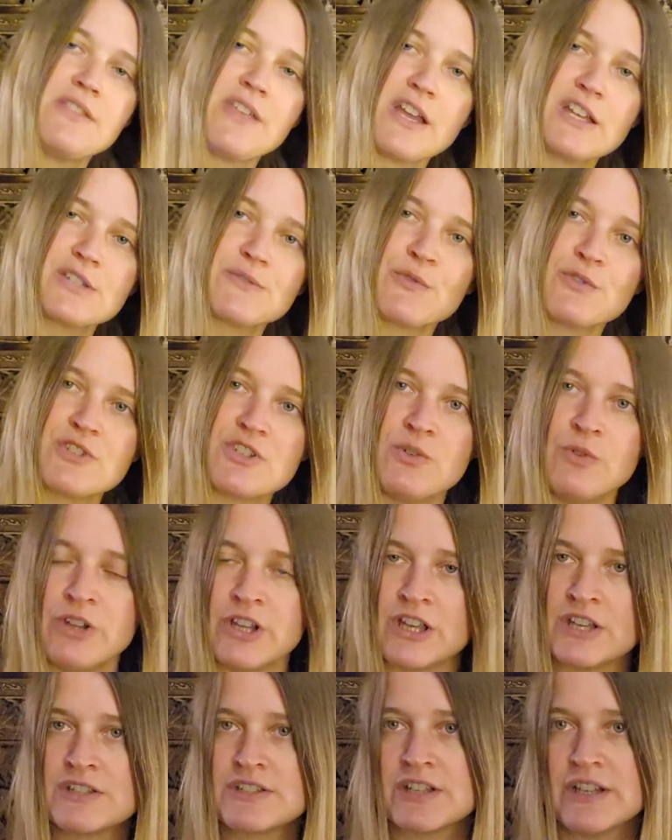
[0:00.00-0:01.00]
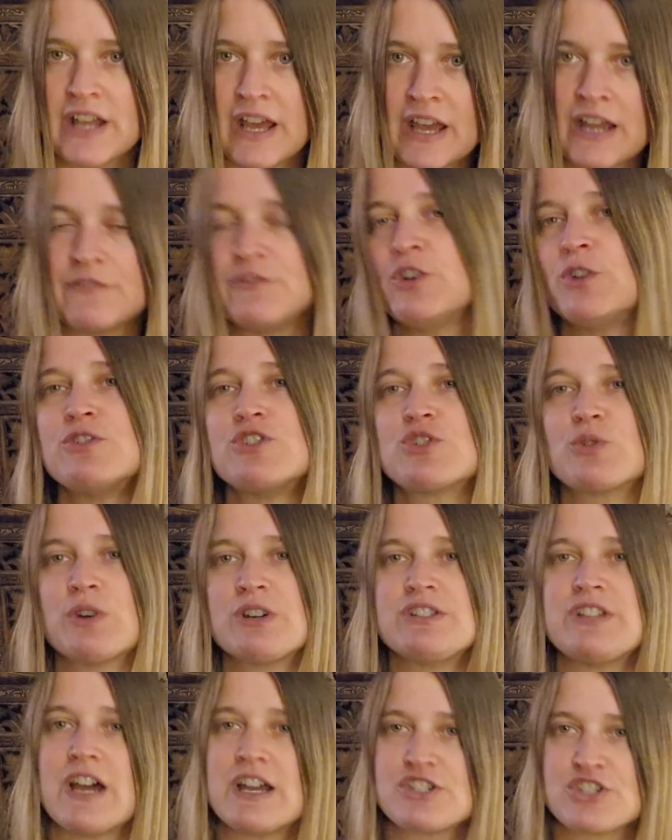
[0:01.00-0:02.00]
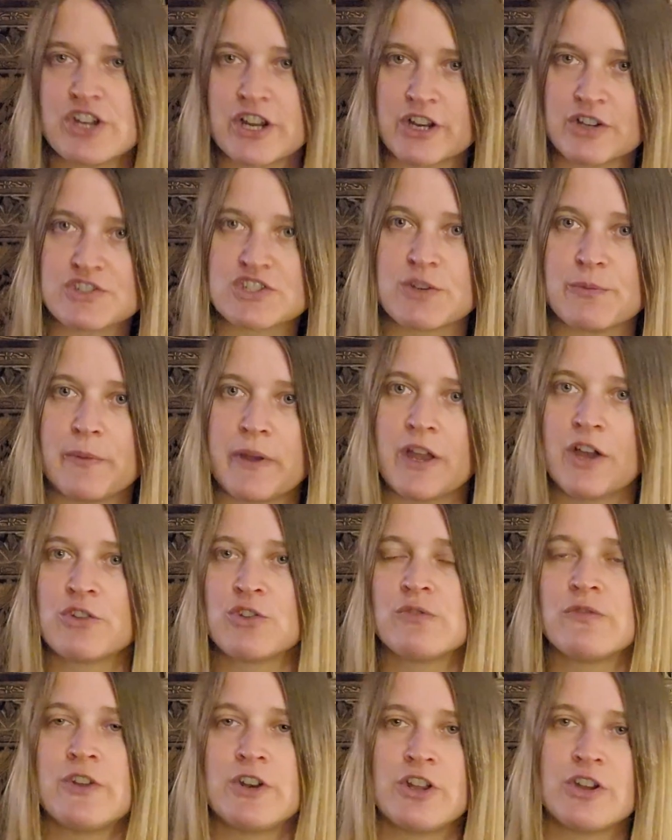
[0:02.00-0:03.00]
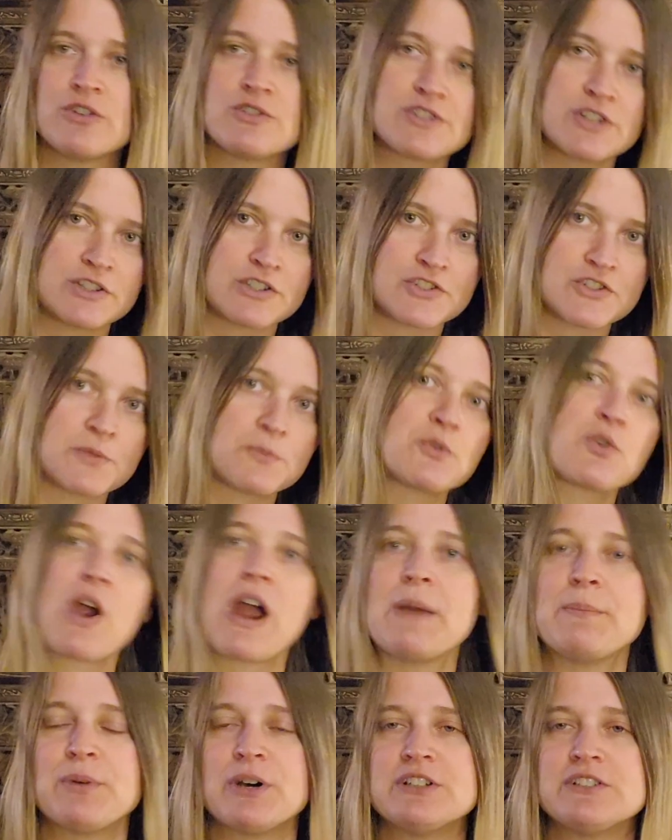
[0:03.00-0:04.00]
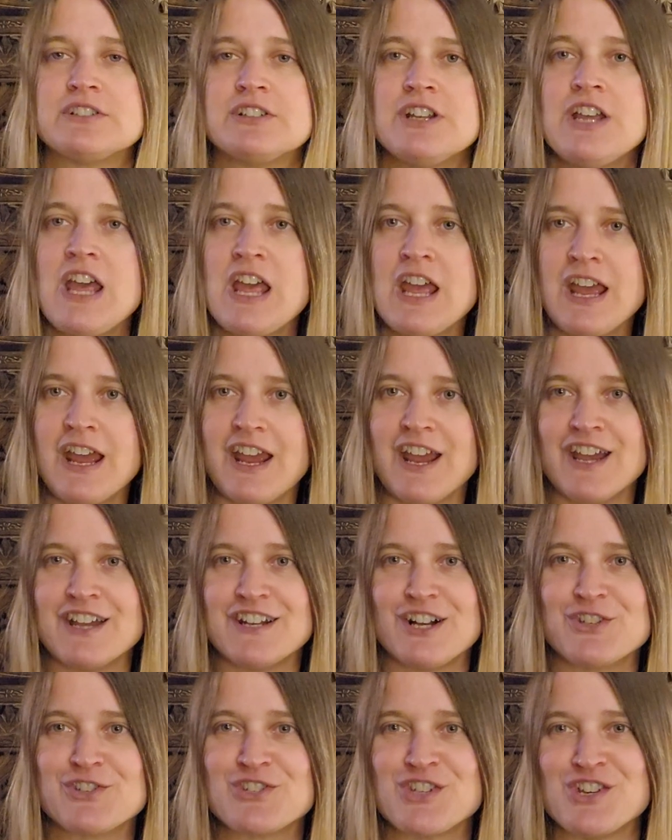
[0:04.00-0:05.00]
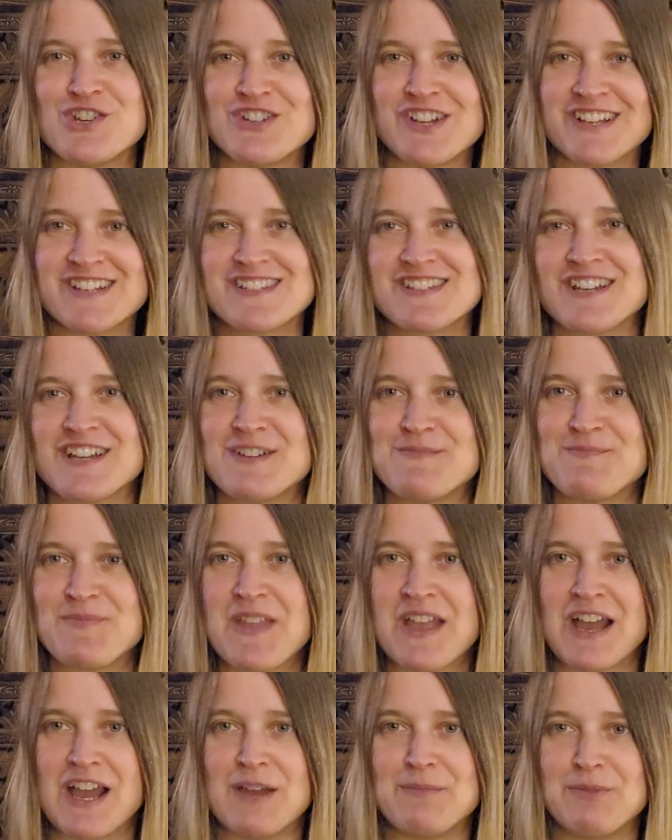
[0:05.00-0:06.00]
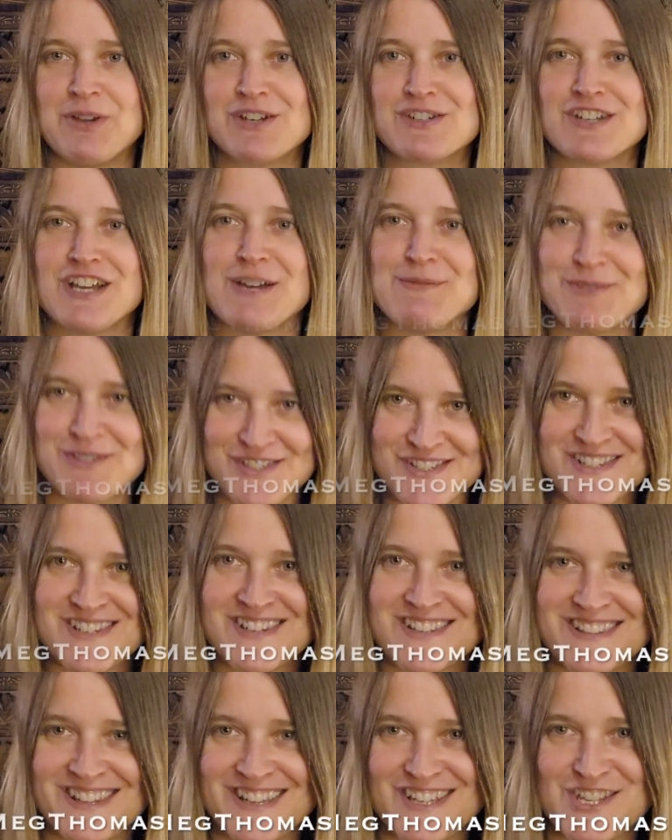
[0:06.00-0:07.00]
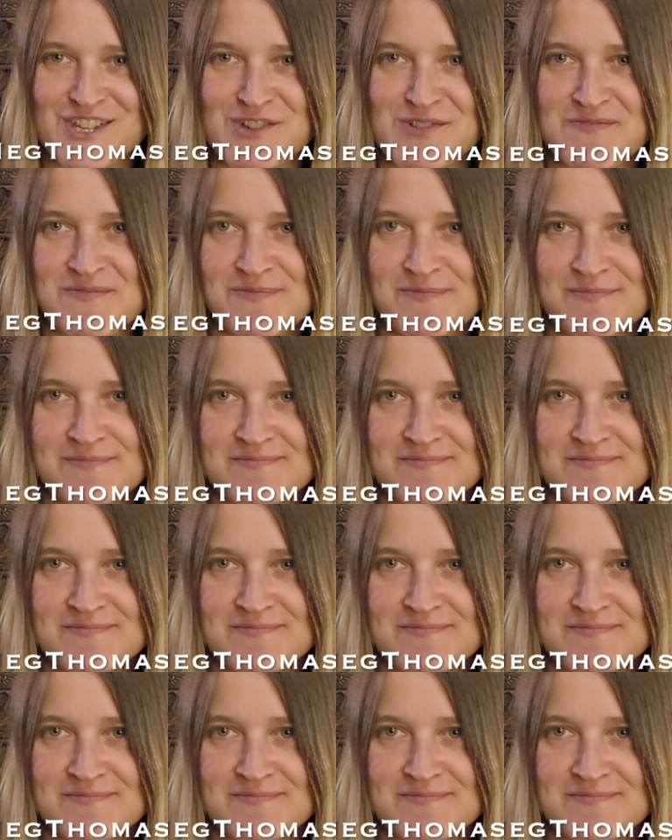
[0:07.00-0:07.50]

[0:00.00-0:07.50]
Thanks for tuning in today. If you enjoyed that, check out some of my other videos, hit the subscribe button, and I'll see you next time. I'm Meg Thomas. Thank you.